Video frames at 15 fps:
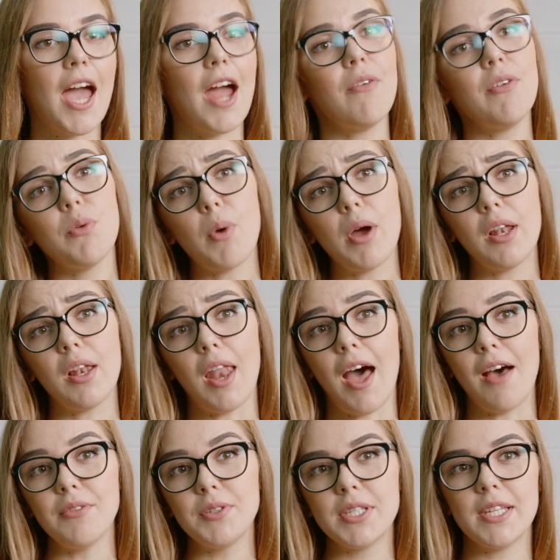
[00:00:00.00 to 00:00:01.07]
Everyone
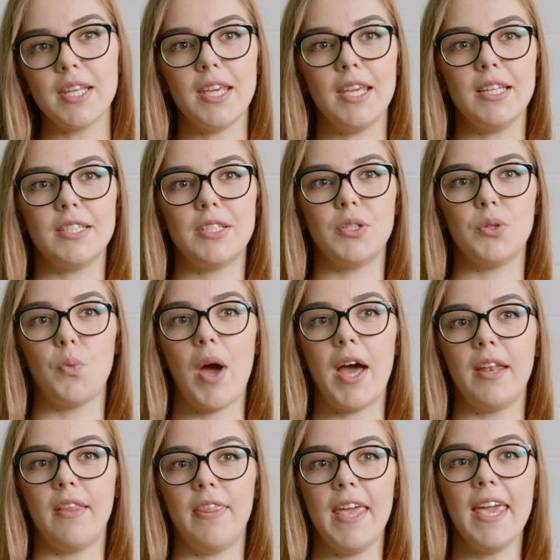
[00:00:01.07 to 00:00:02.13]
loves it
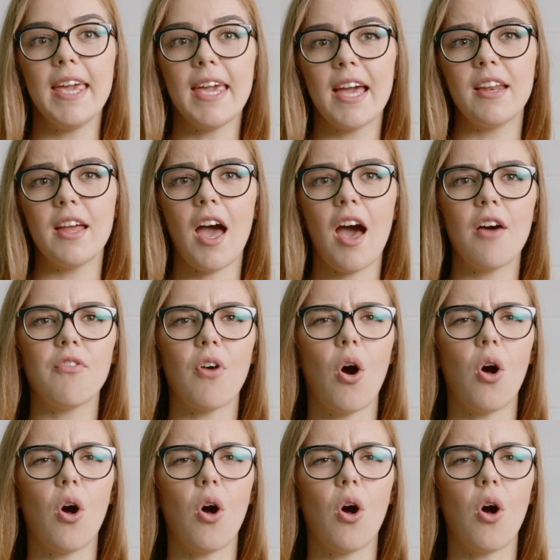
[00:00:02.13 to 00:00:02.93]
when they can have